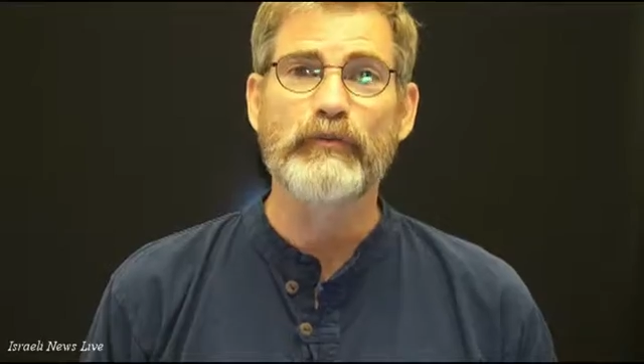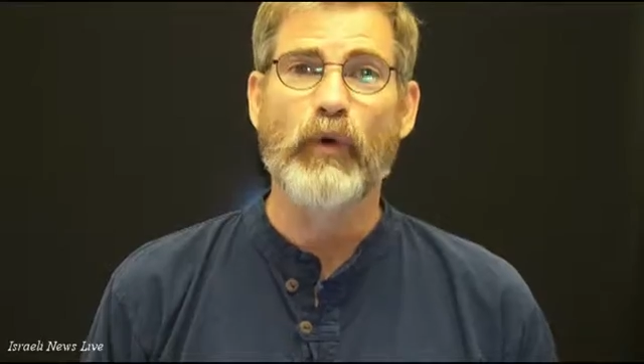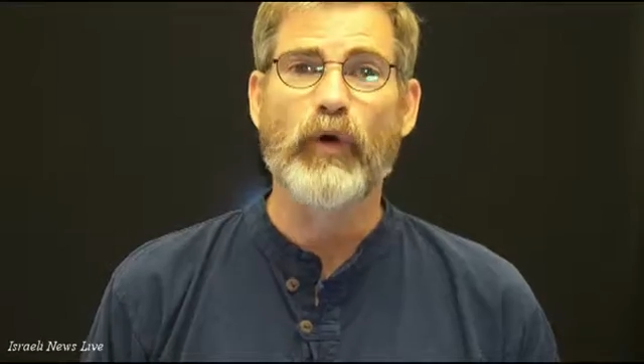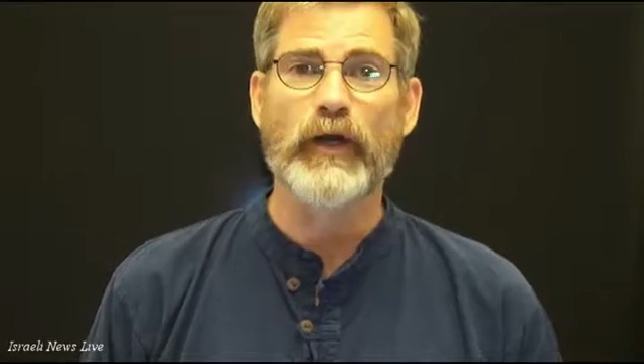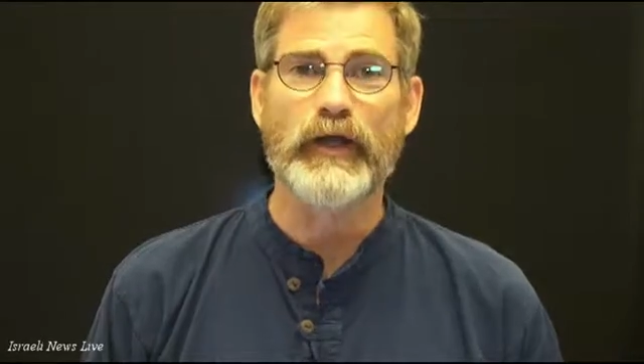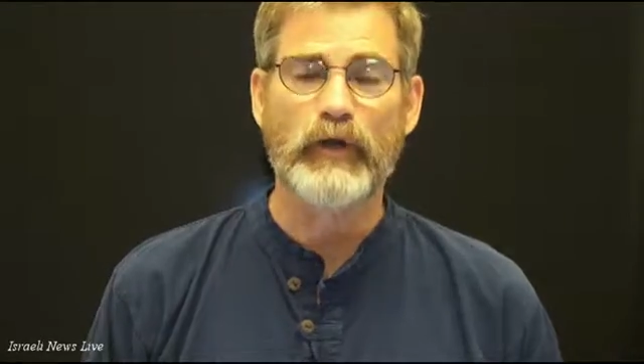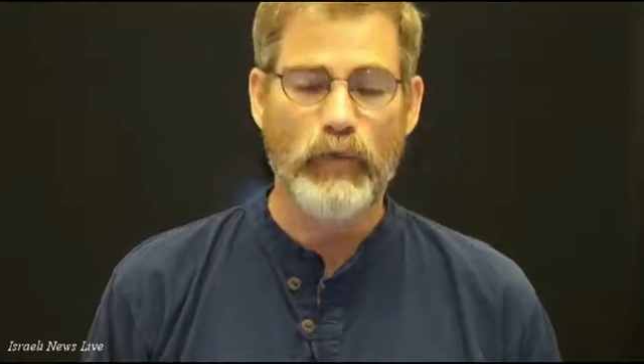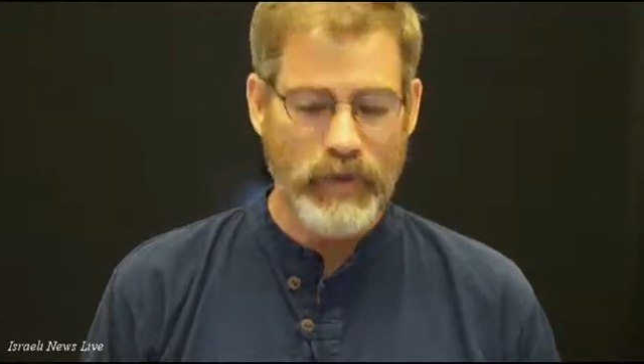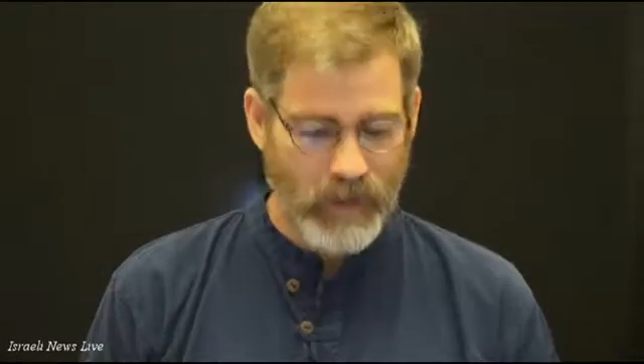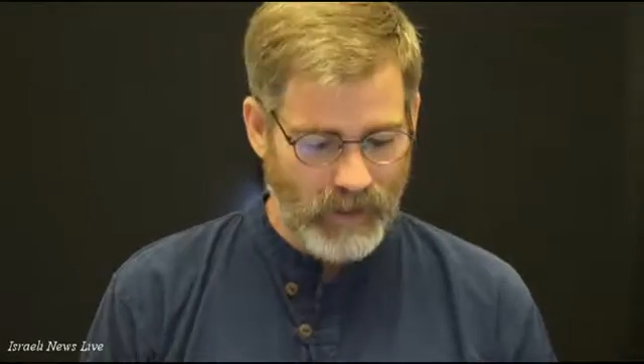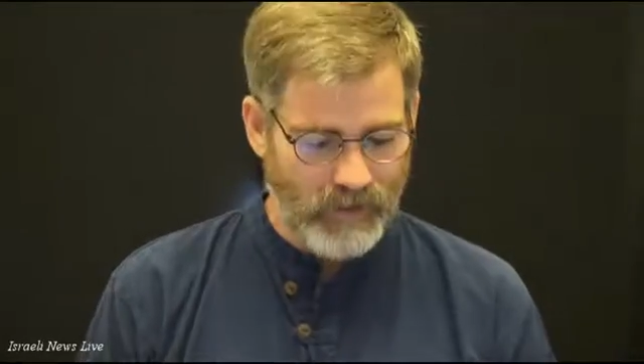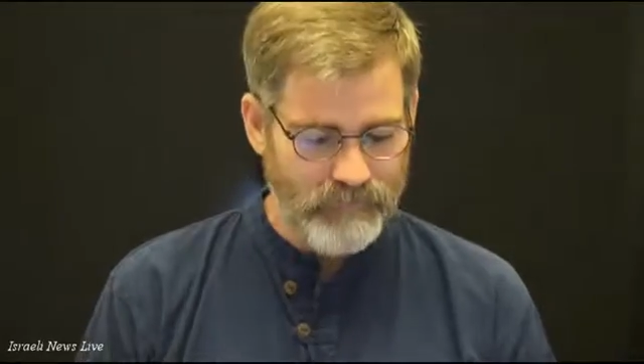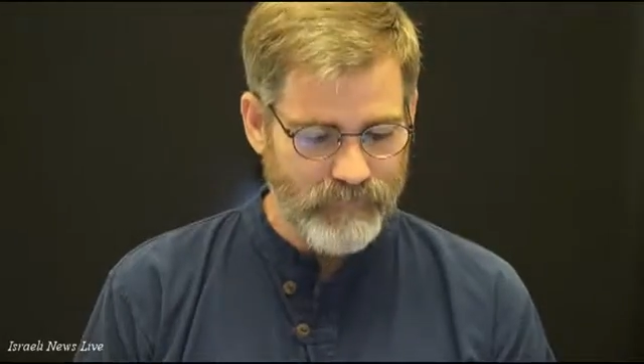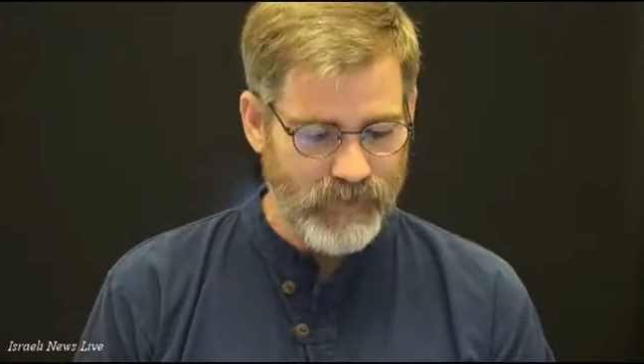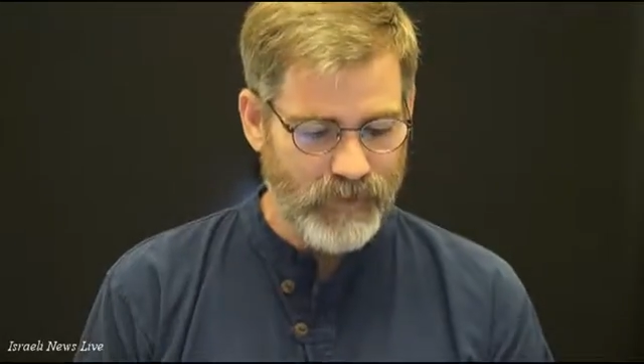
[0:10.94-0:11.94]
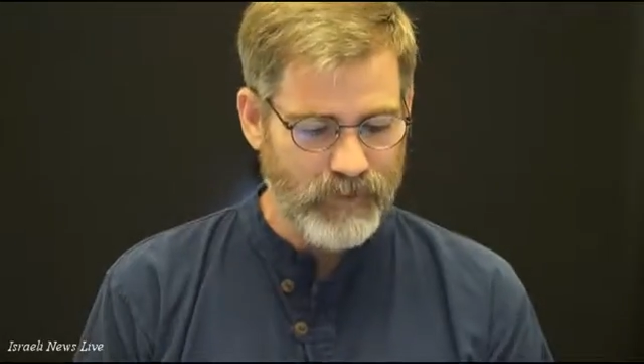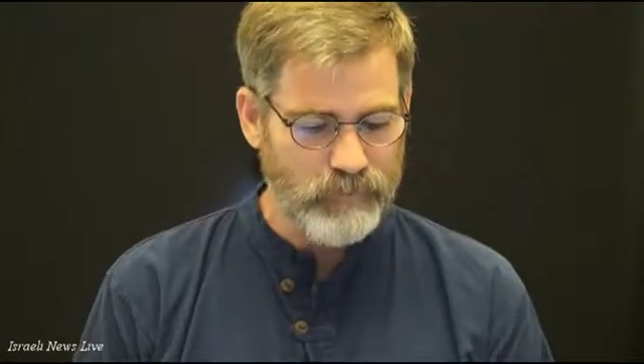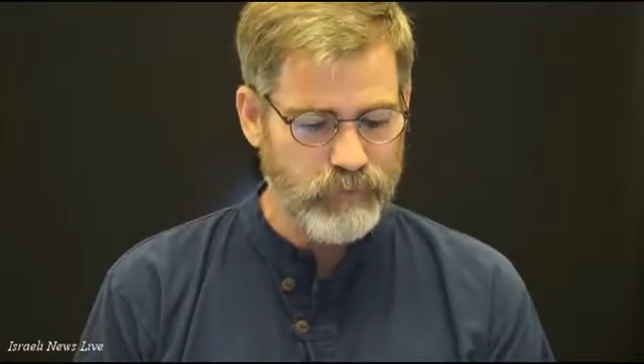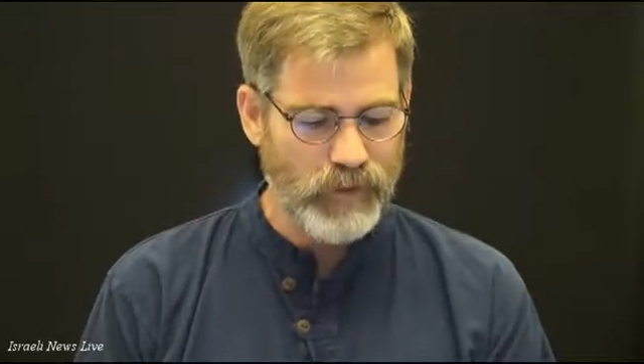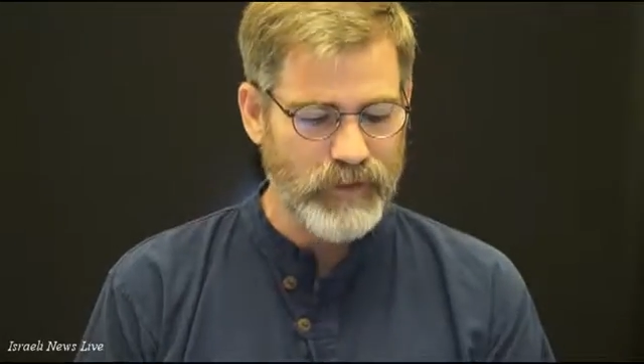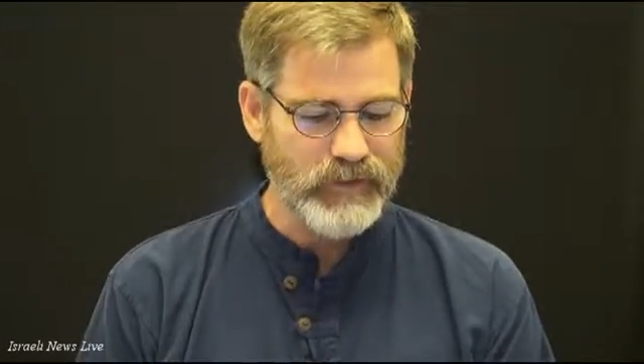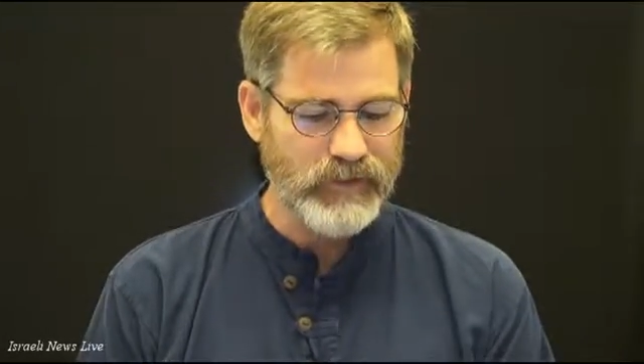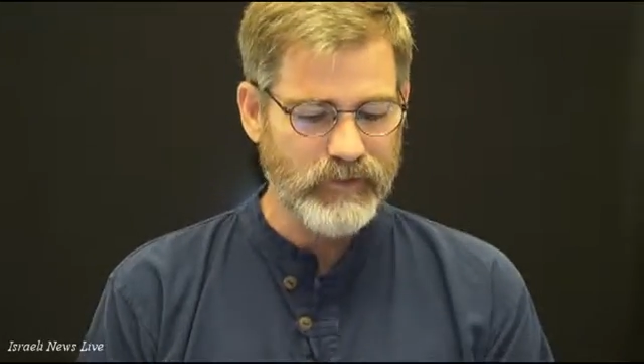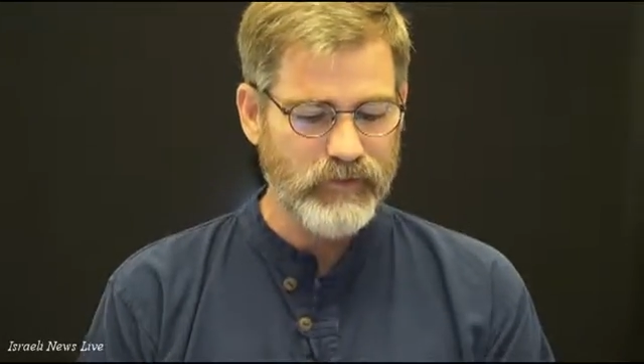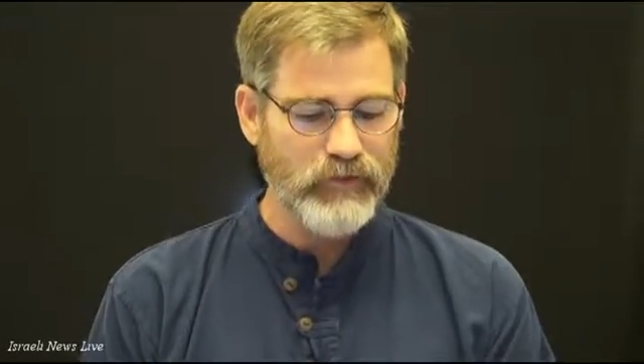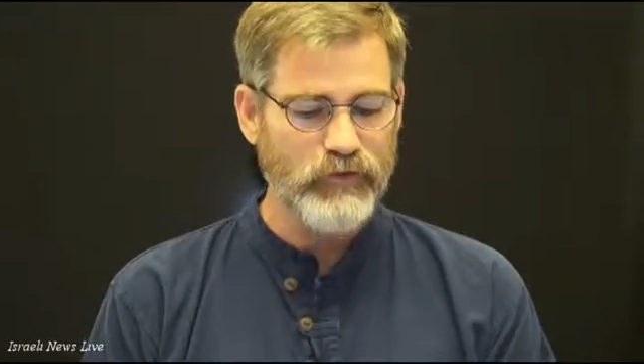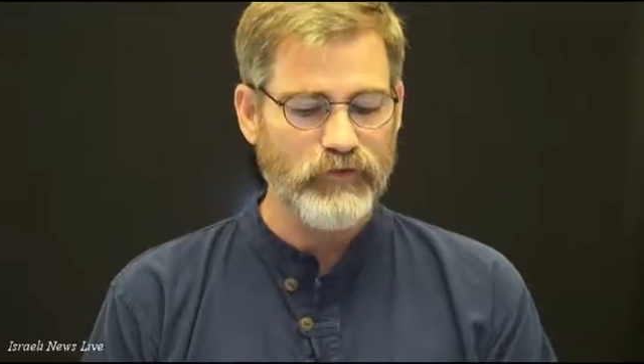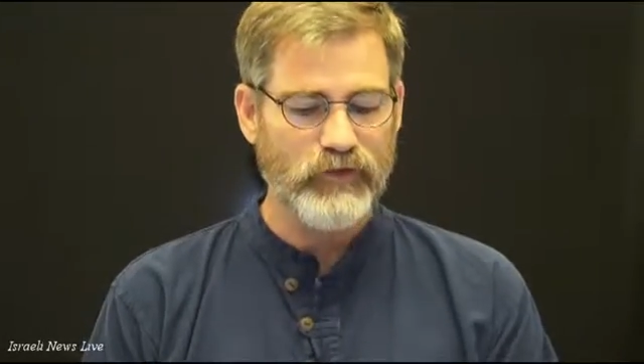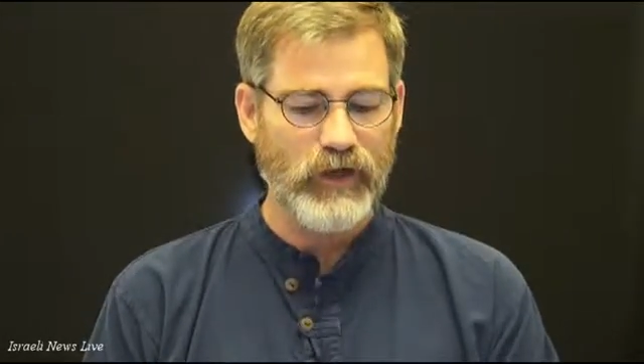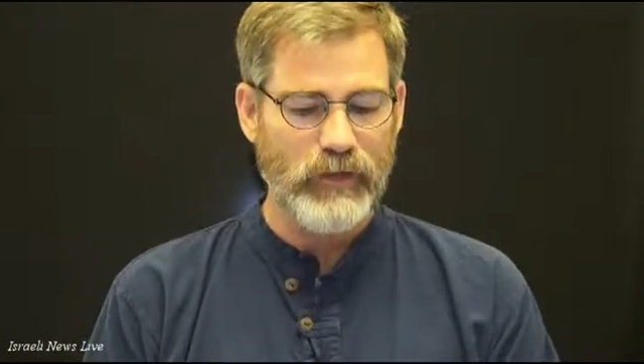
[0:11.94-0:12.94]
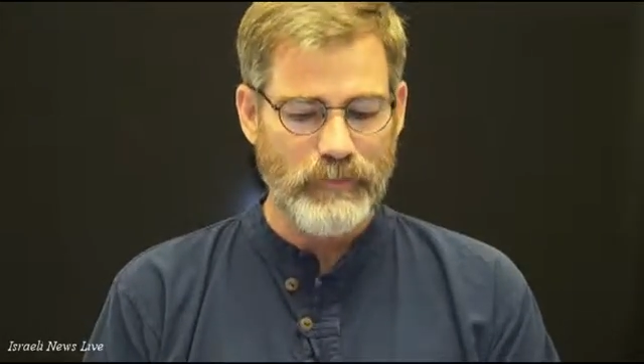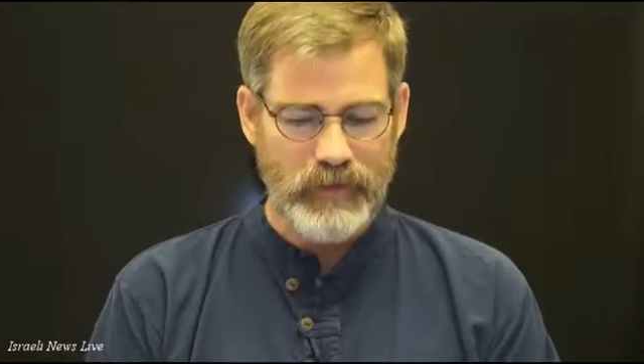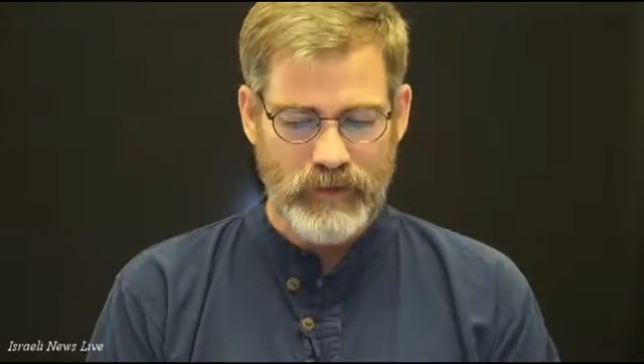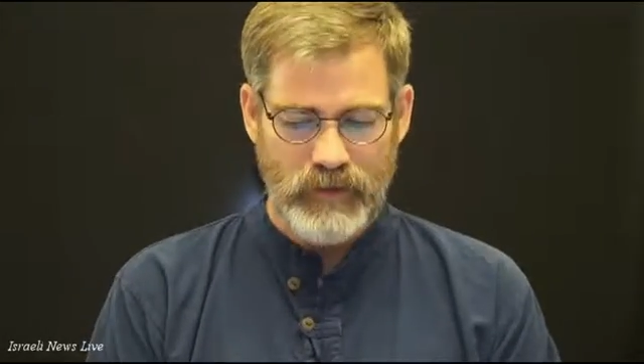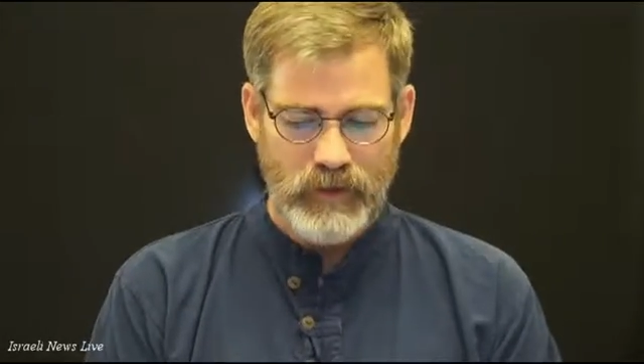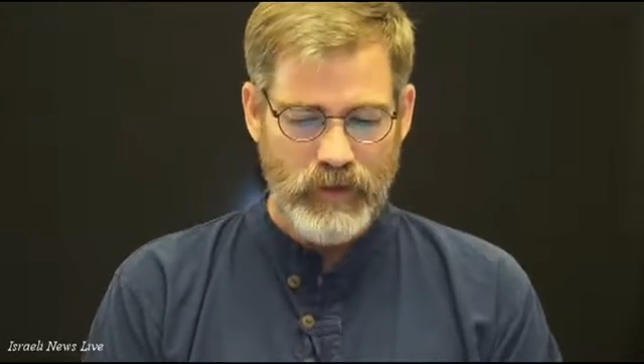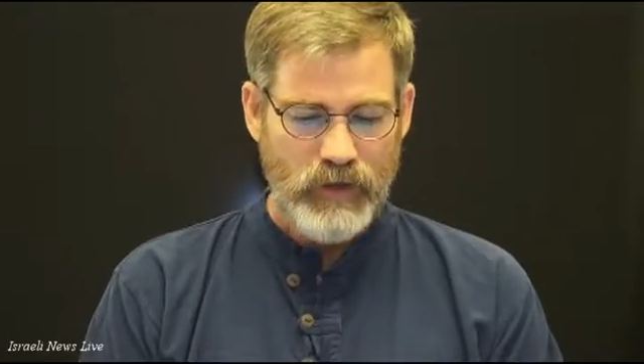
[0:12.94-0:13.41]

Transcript: morning we have very breaking news coming